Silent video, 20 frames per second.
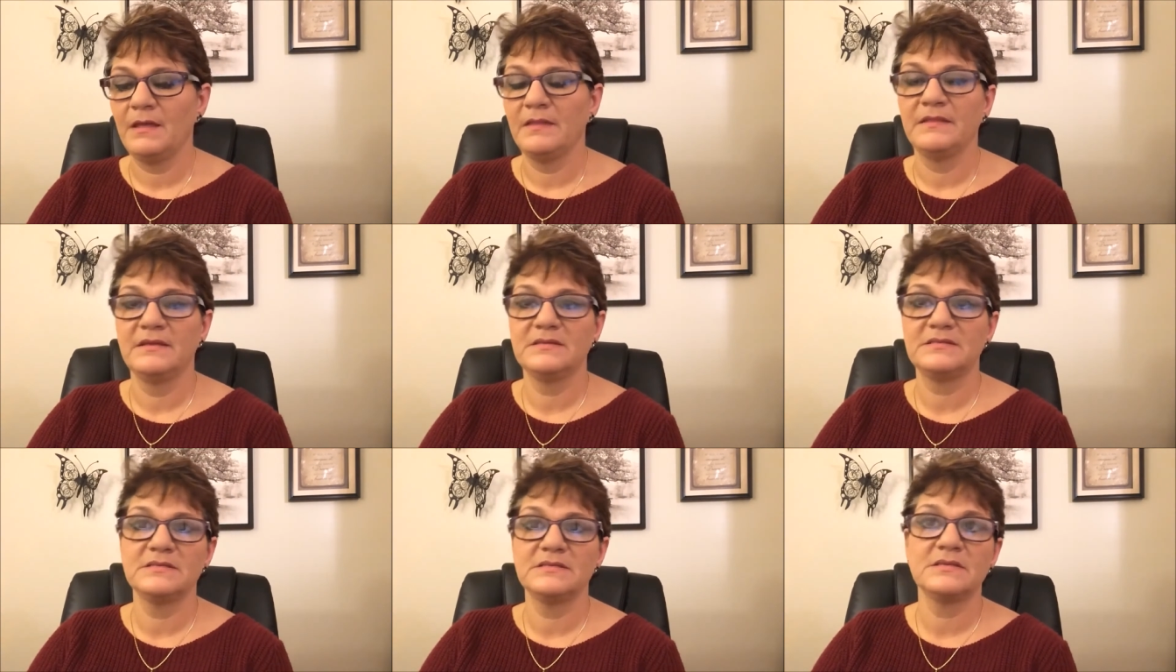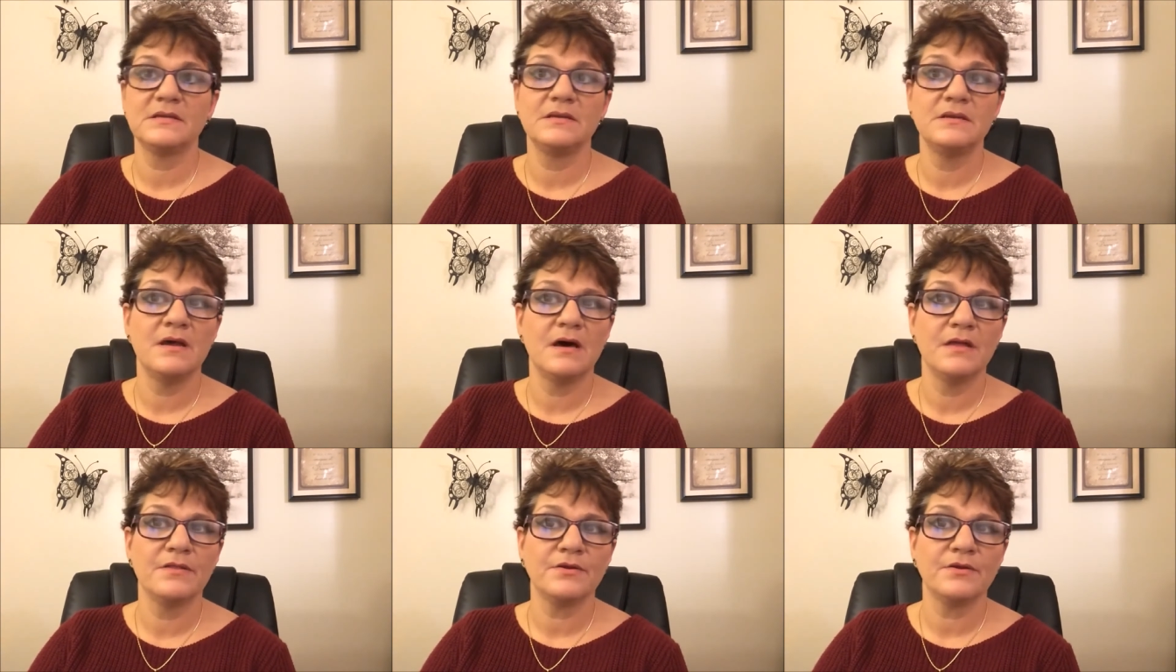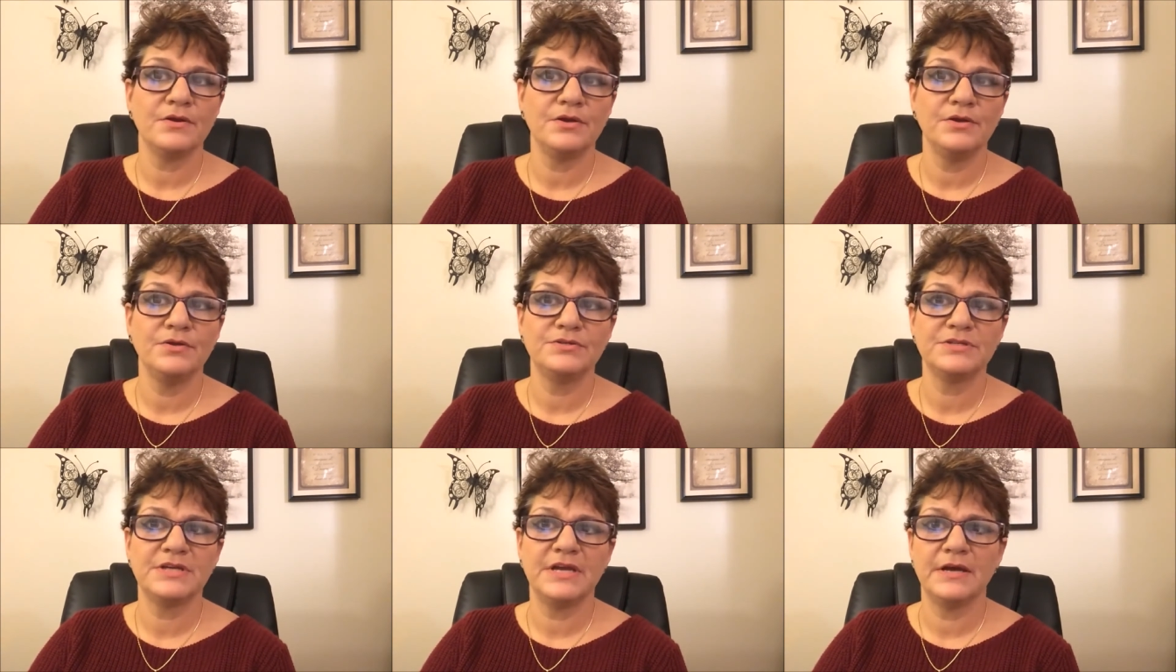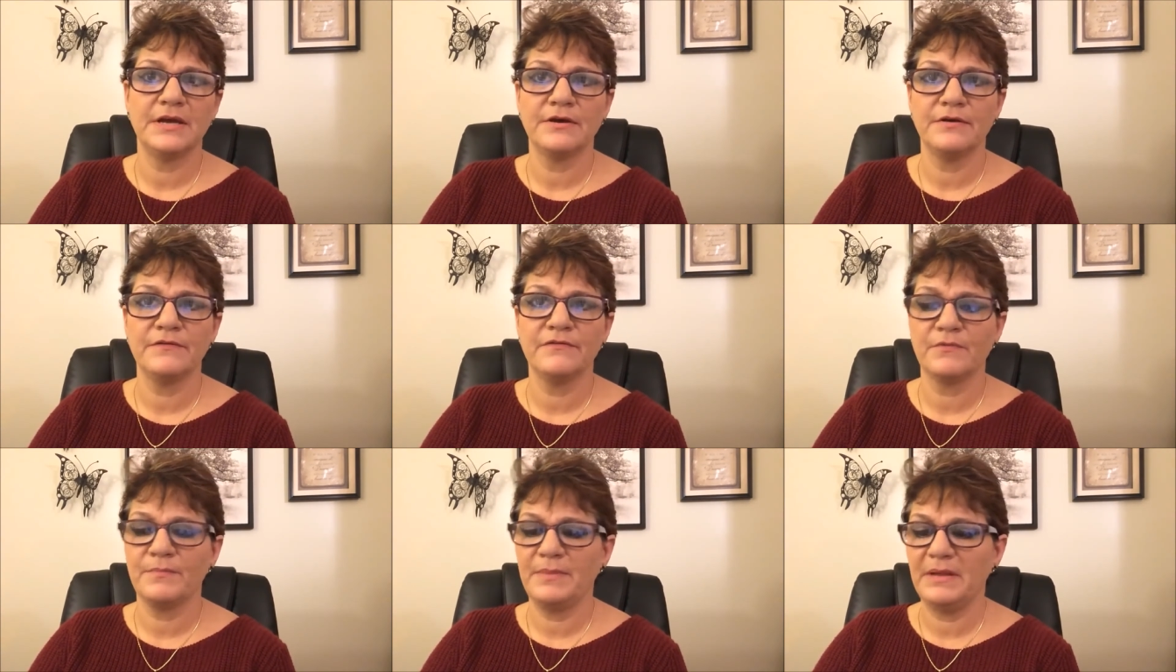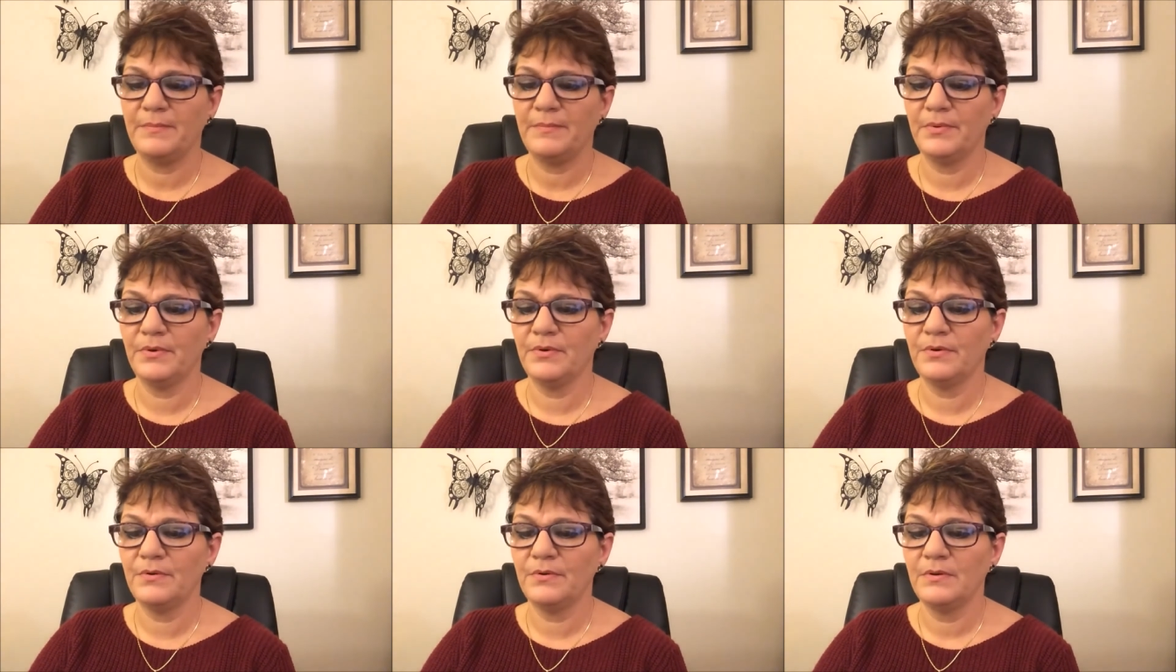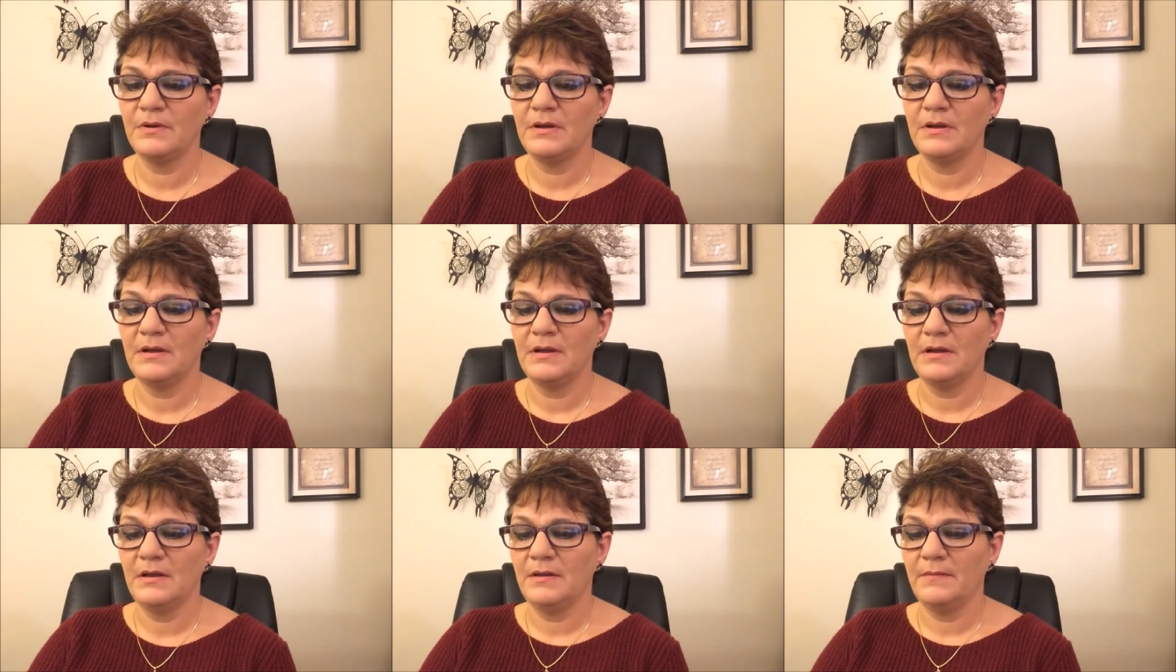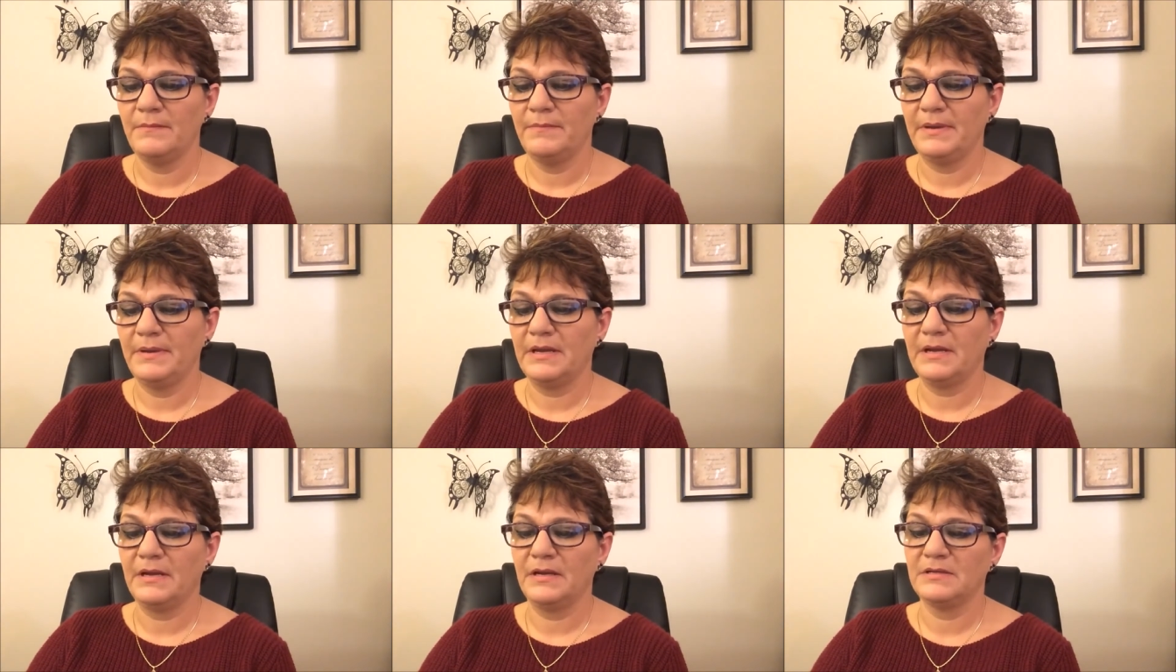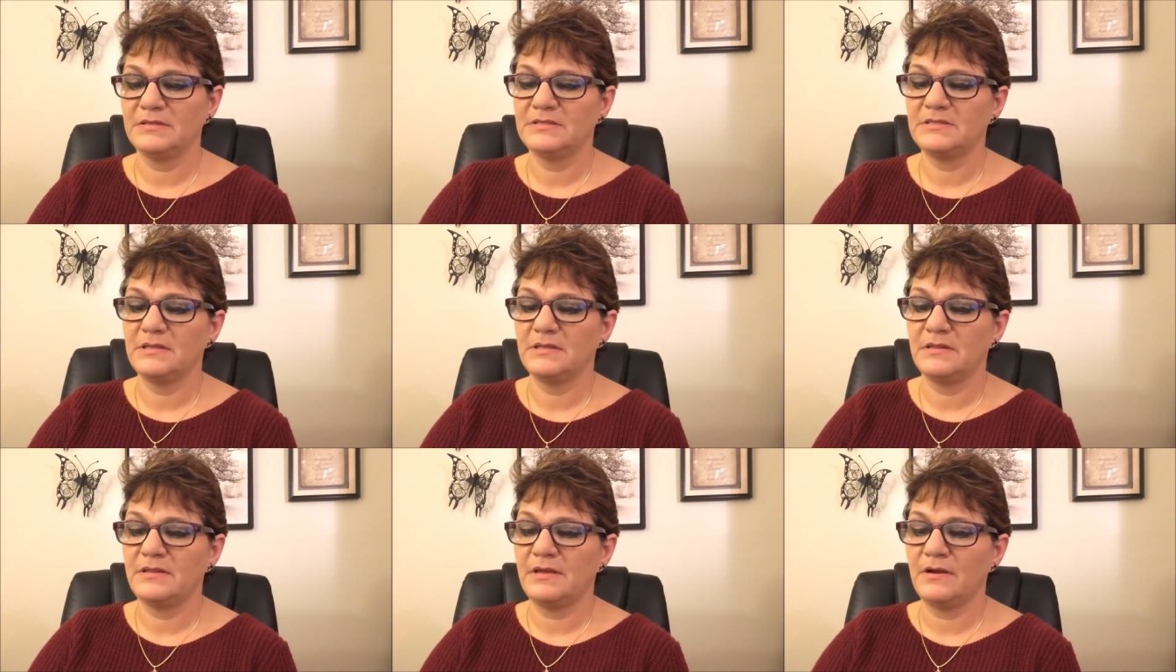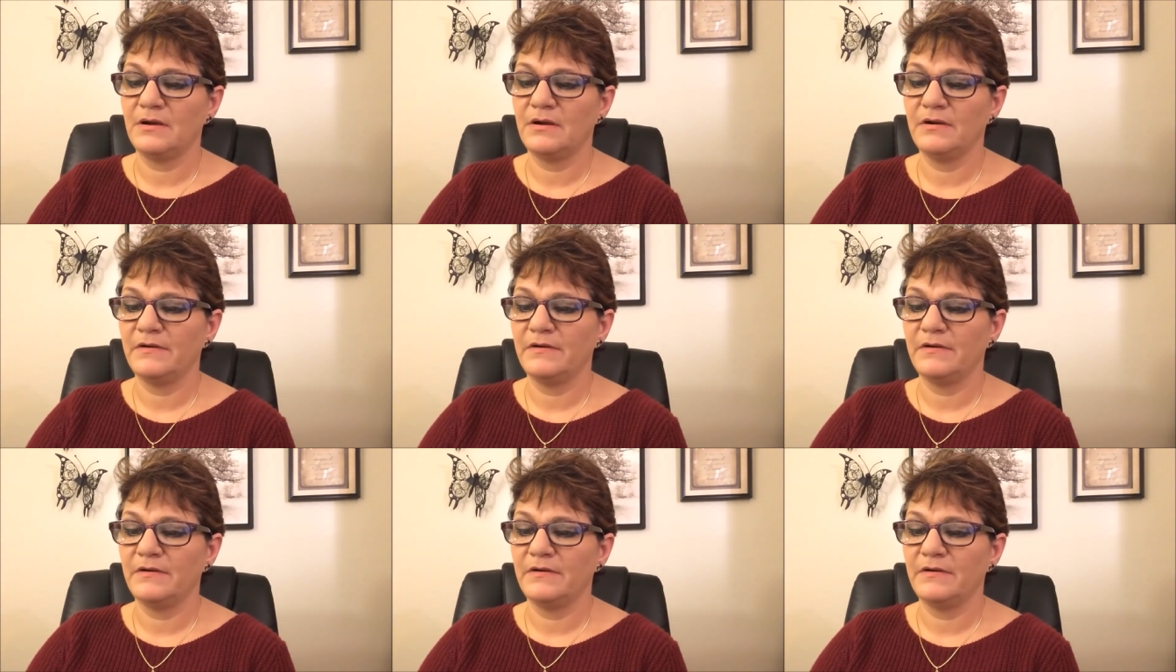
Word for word: This is another huge kicker for people, because there